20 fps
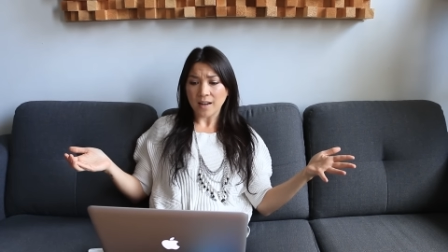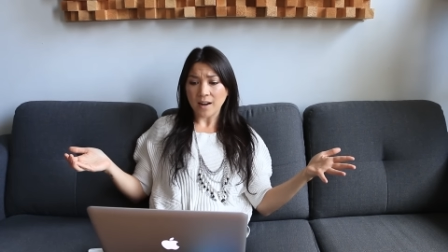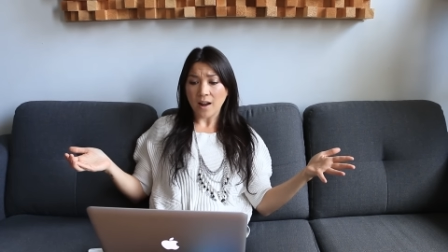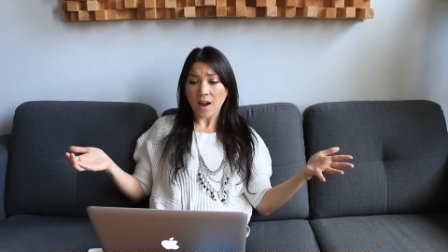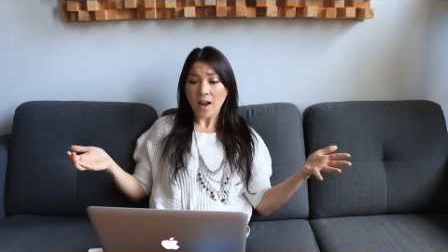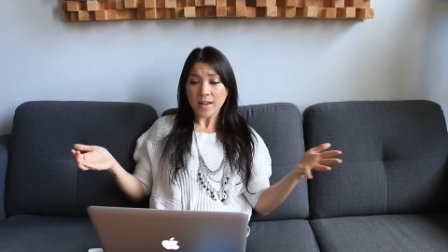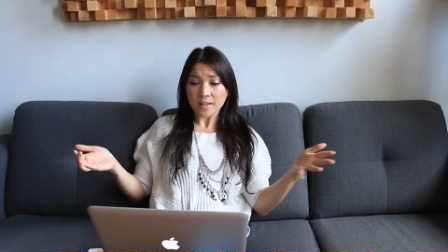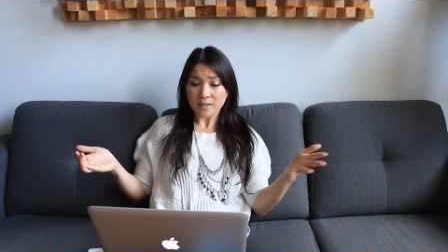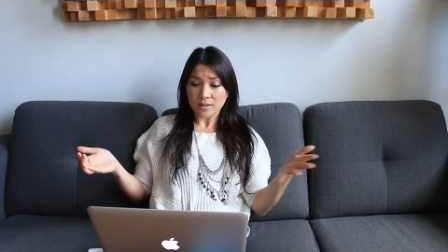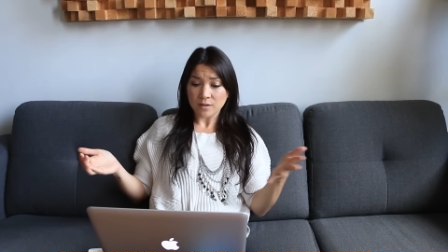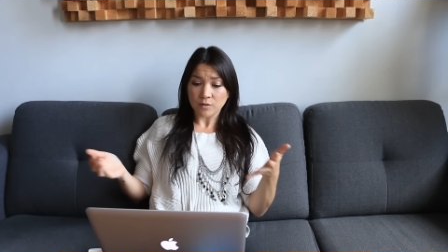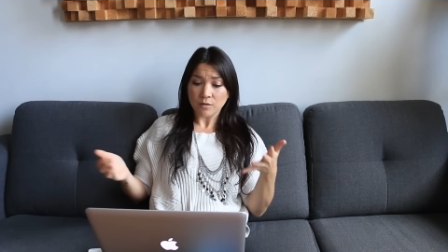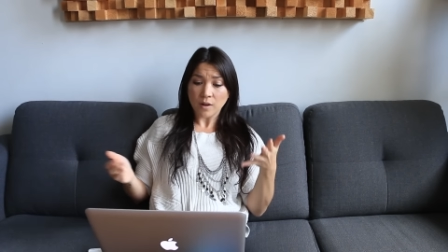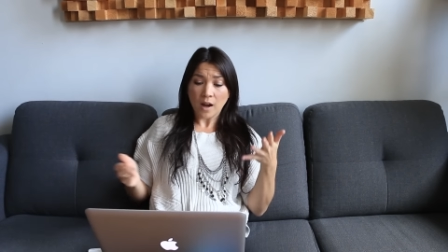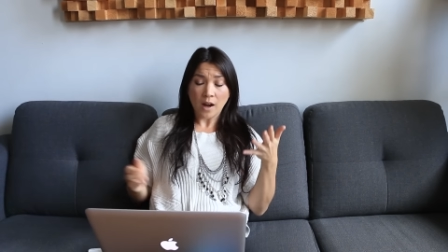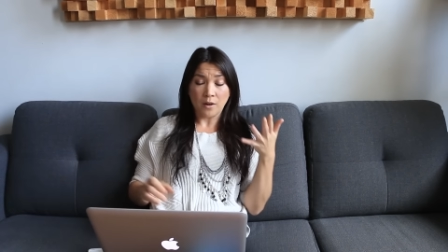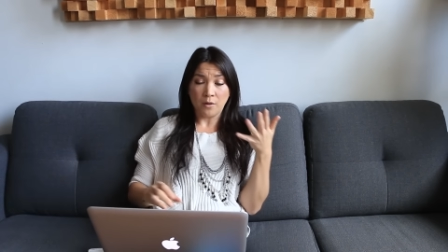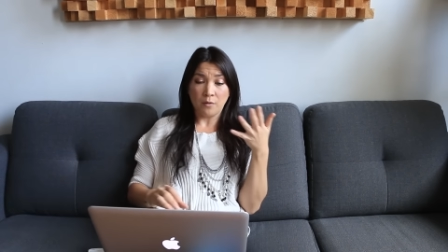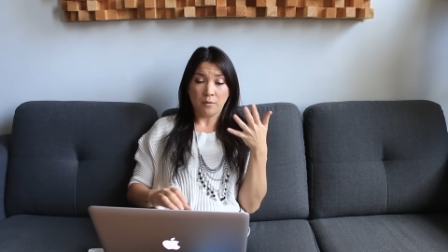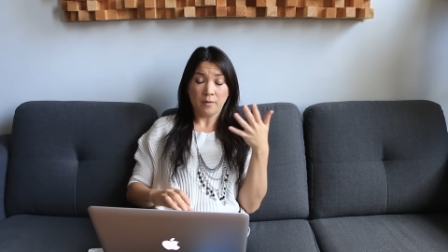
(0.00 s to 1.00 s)
And I
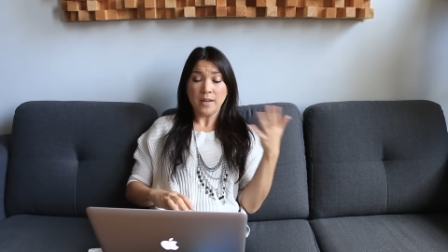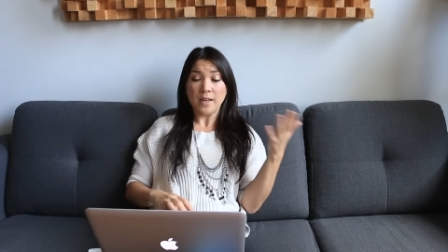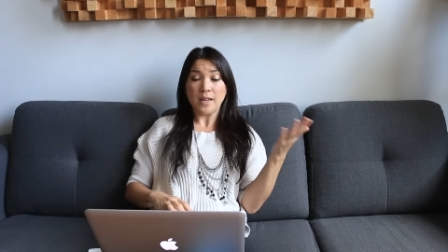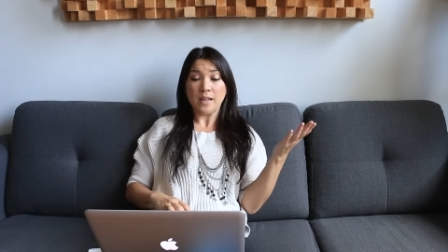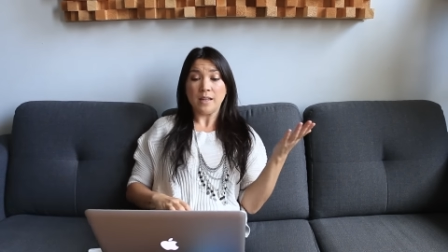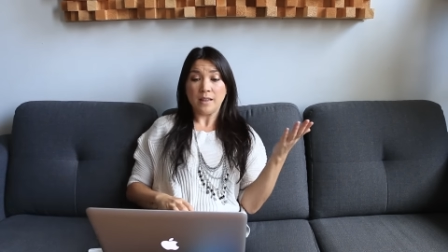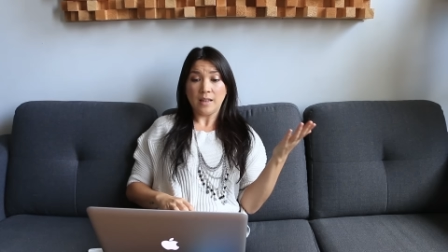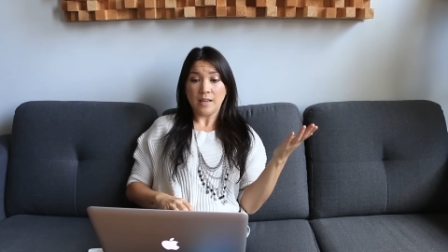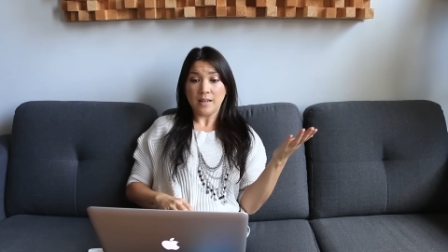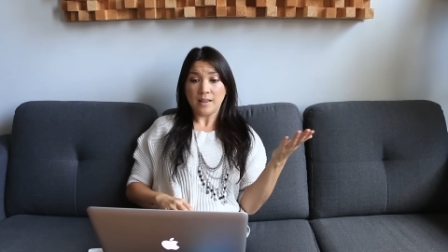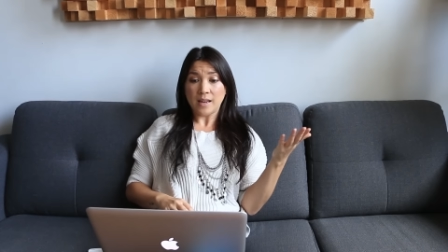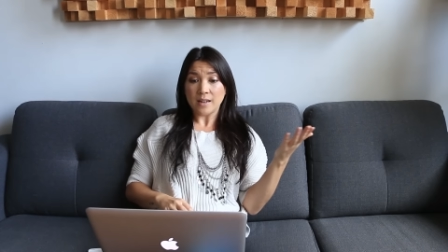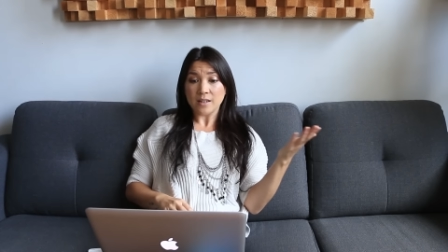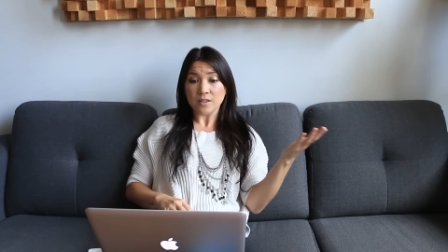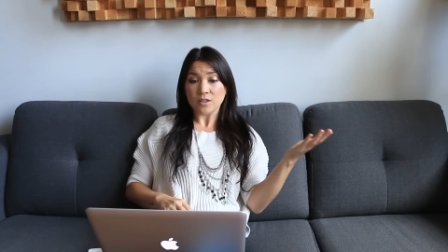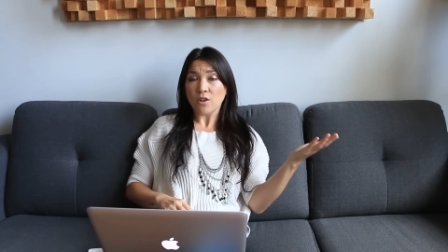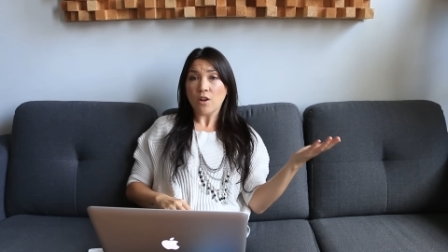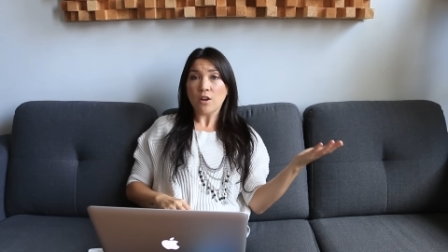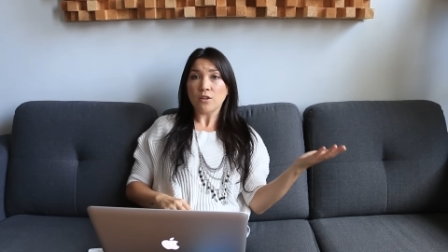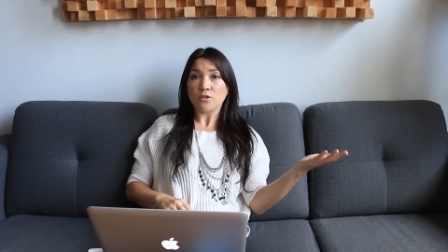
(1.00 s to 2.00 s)
agree that that
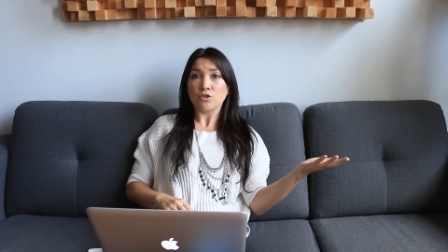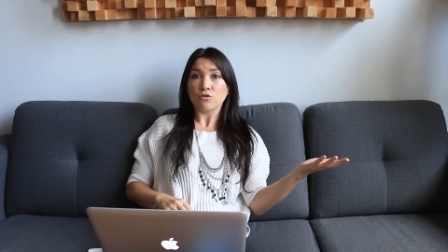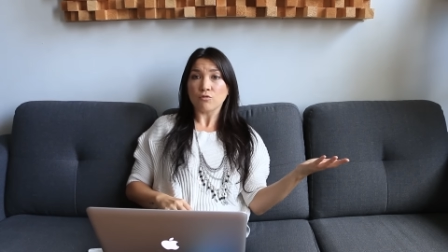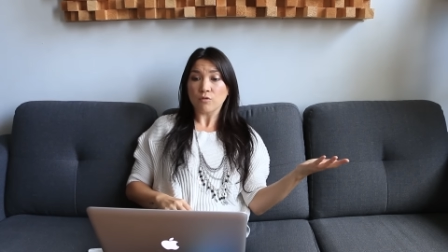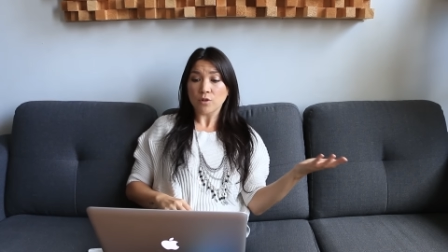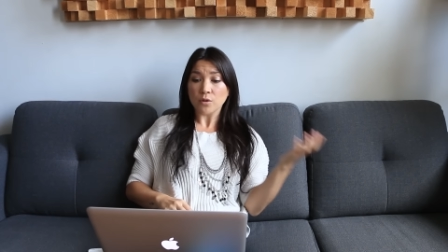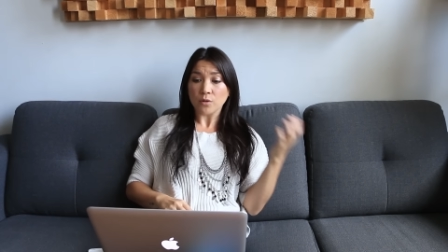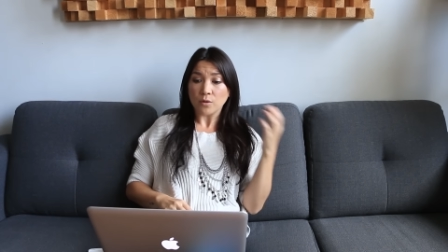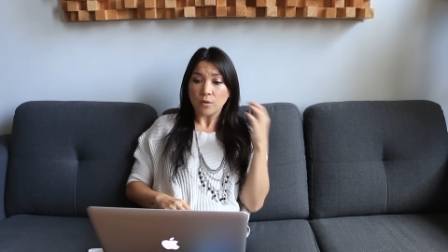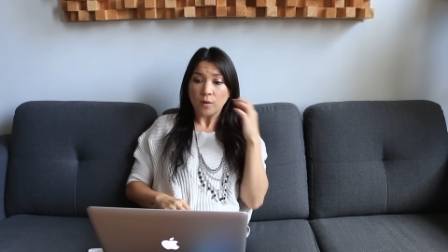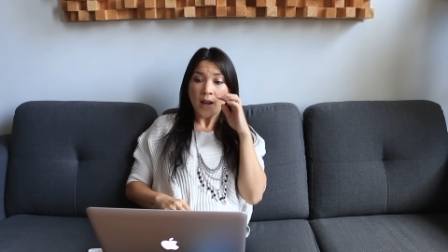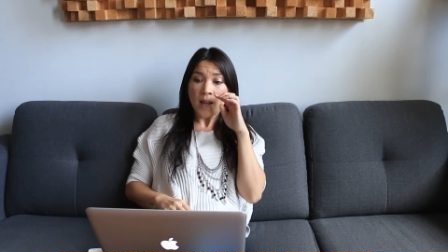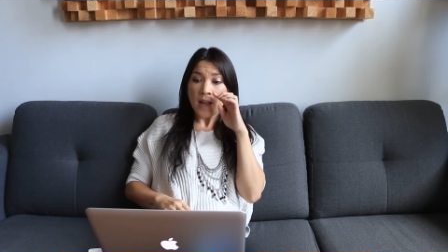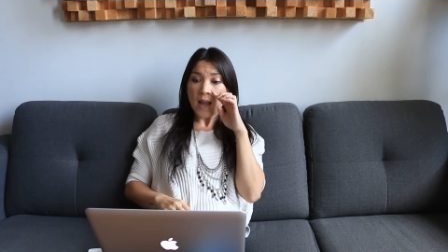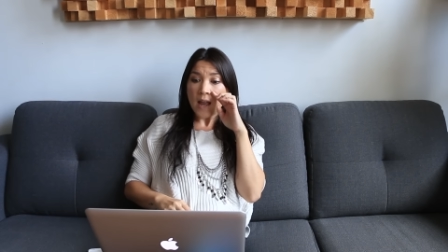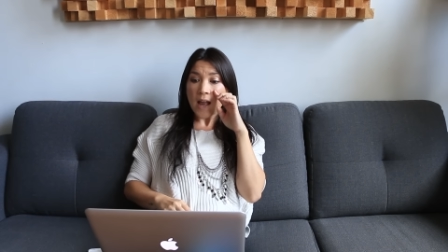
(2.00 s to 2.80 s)
is not true.